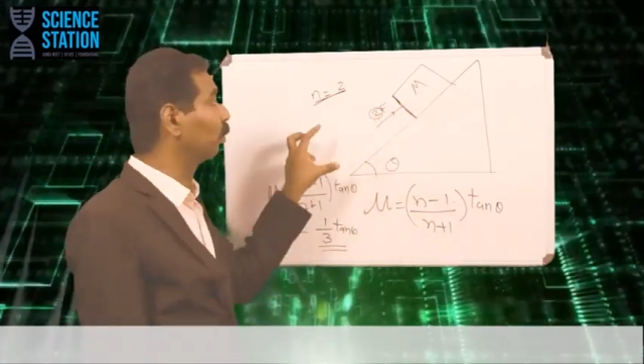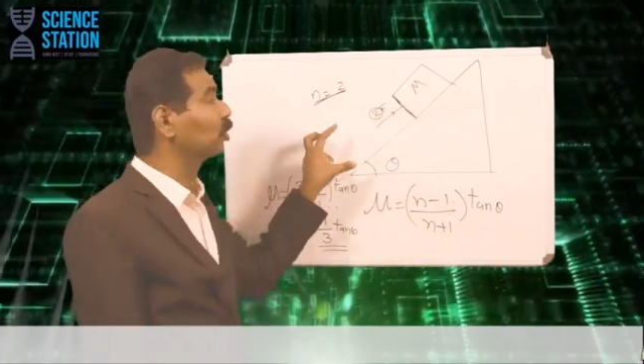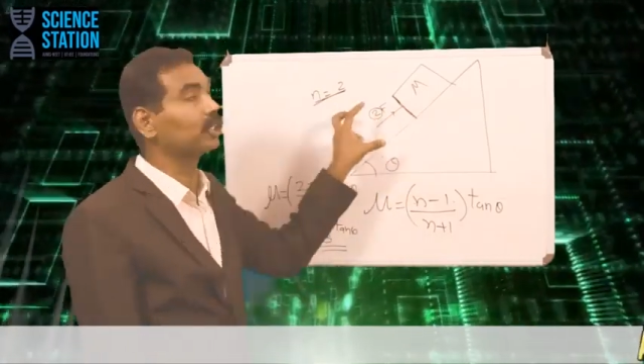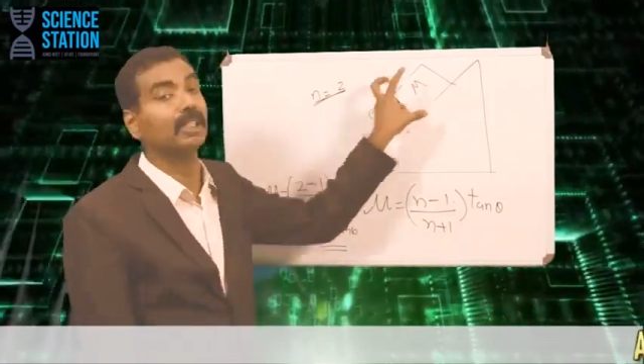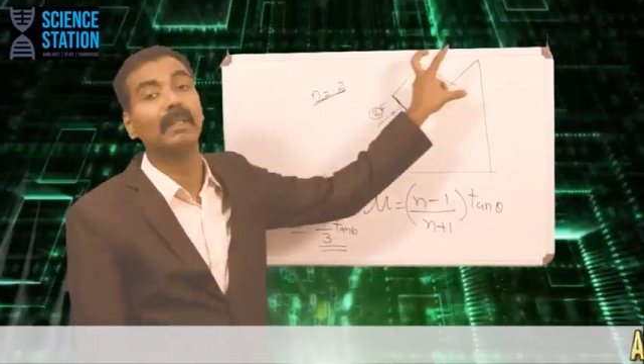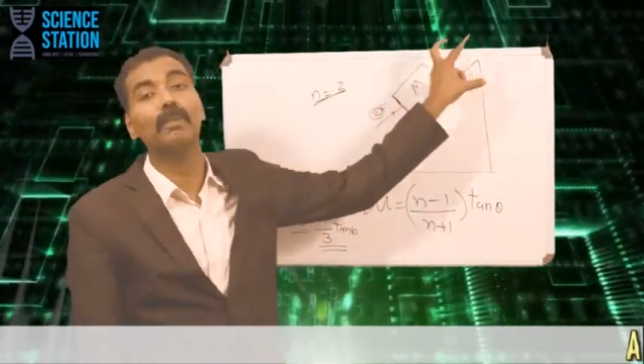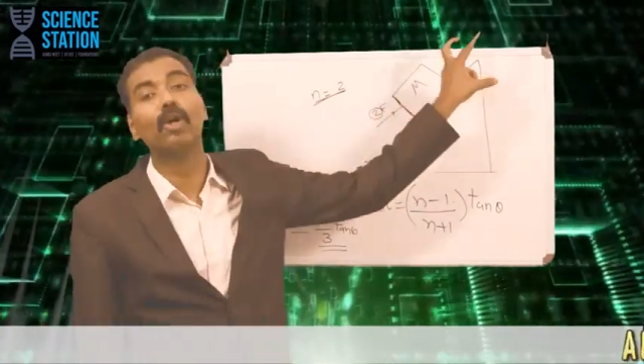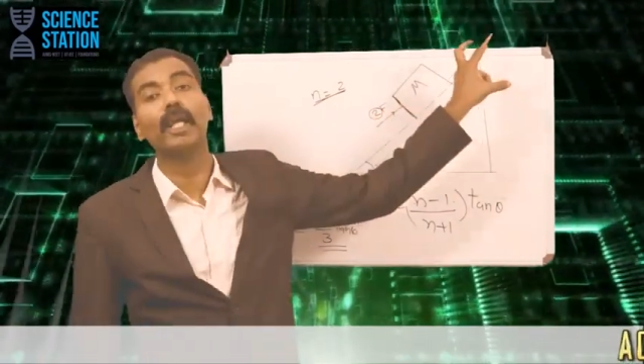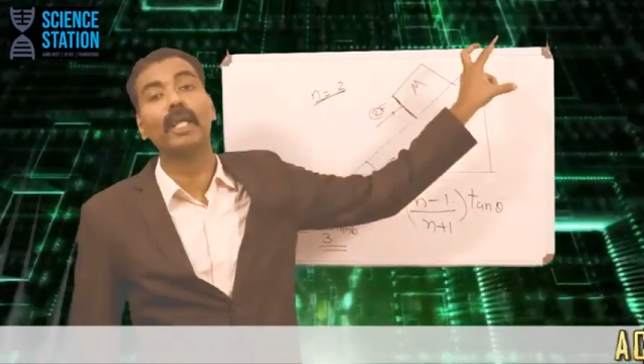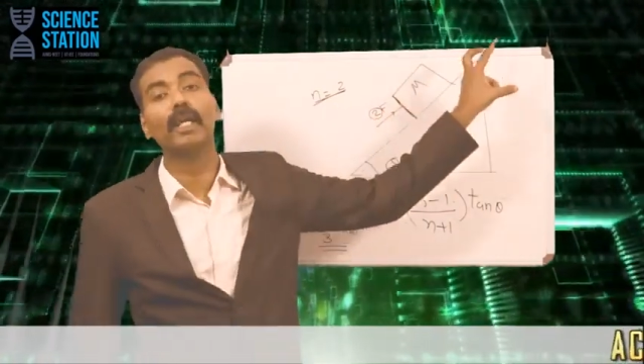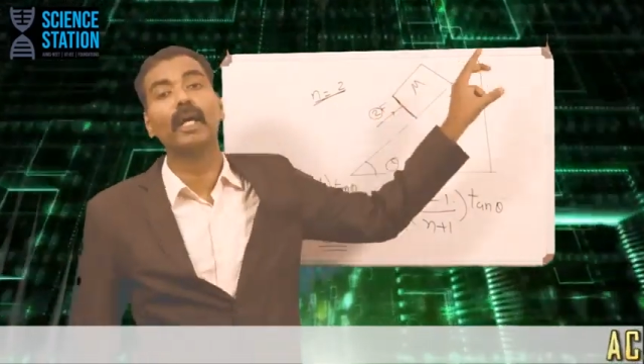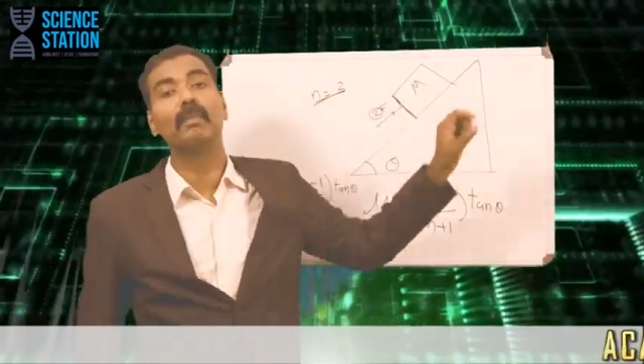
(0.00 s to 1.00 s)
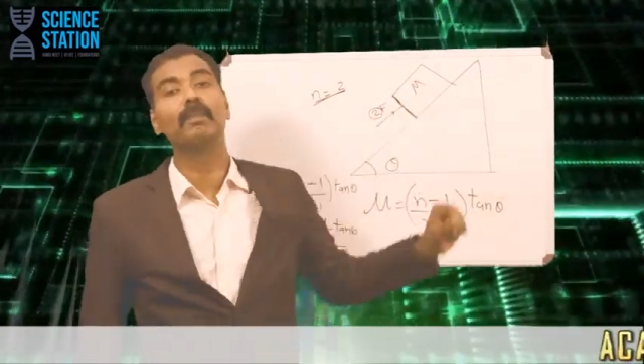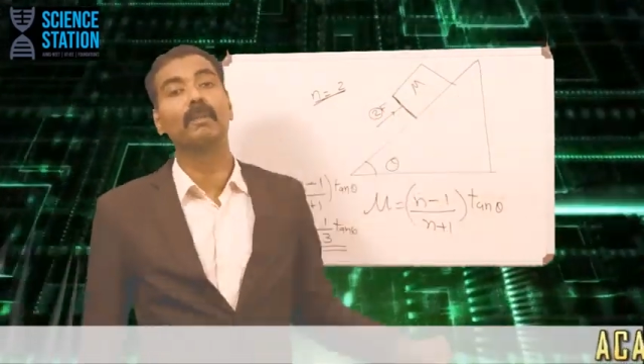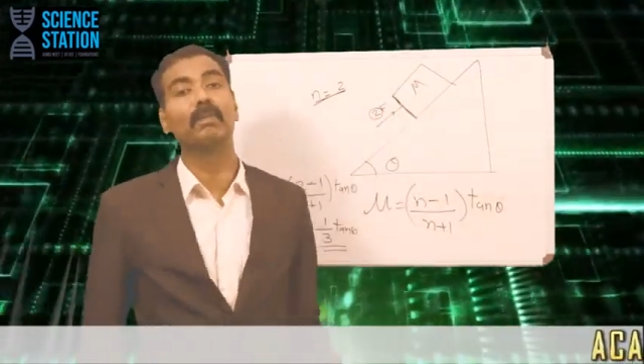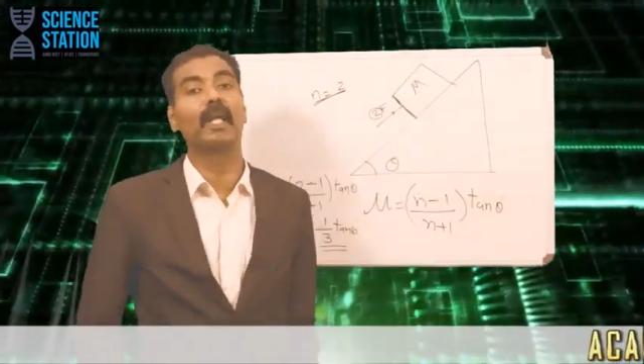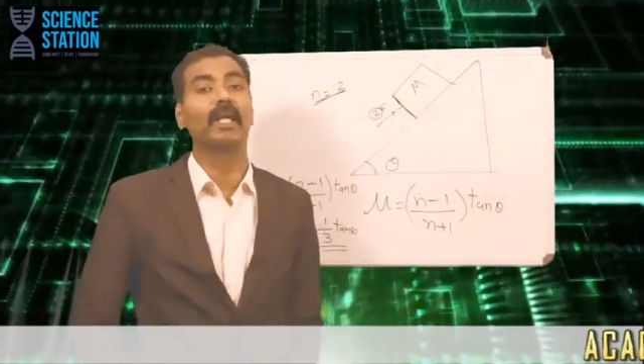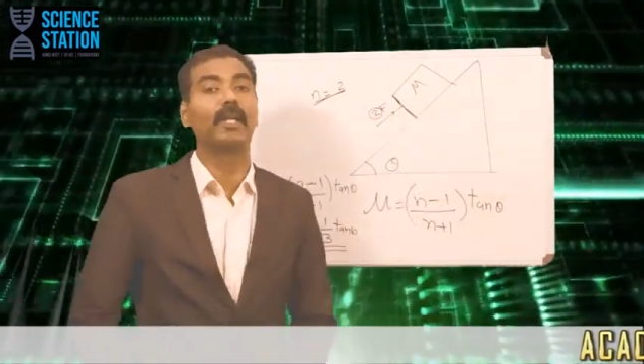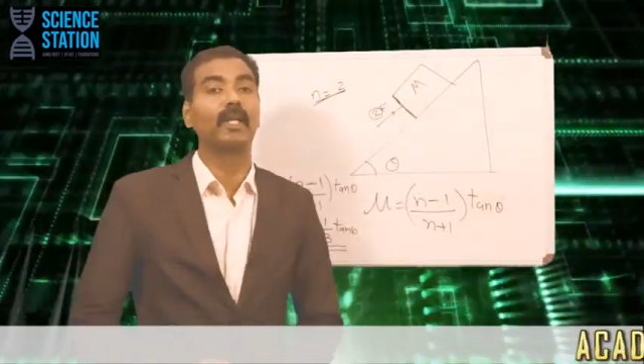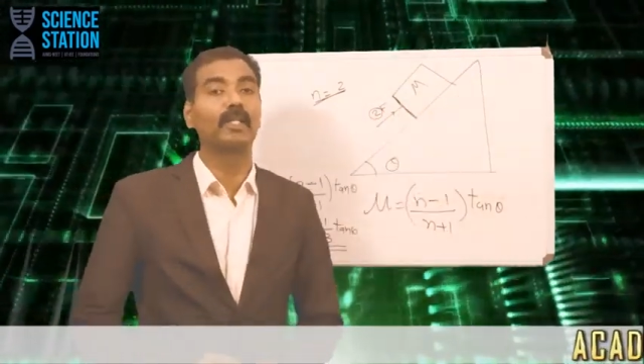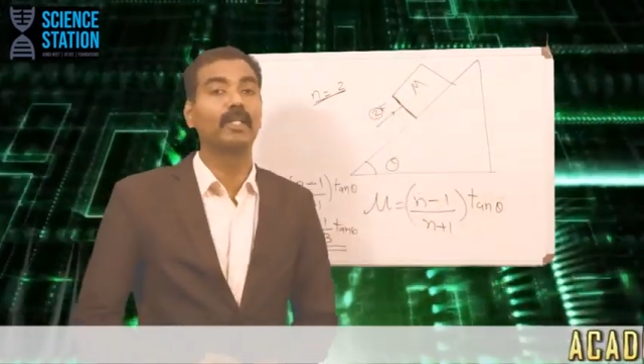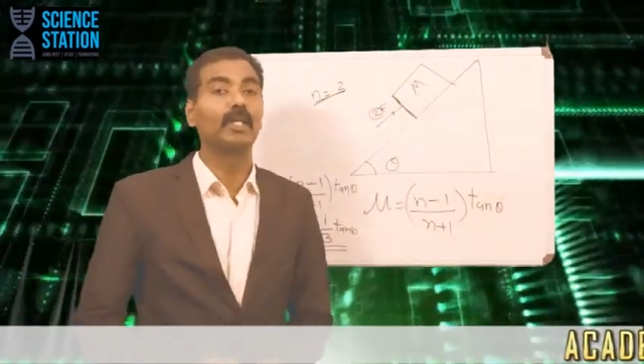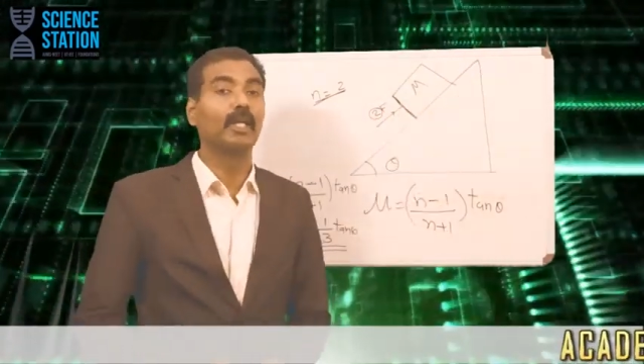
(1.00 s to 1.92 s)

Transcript: push the body up the plane.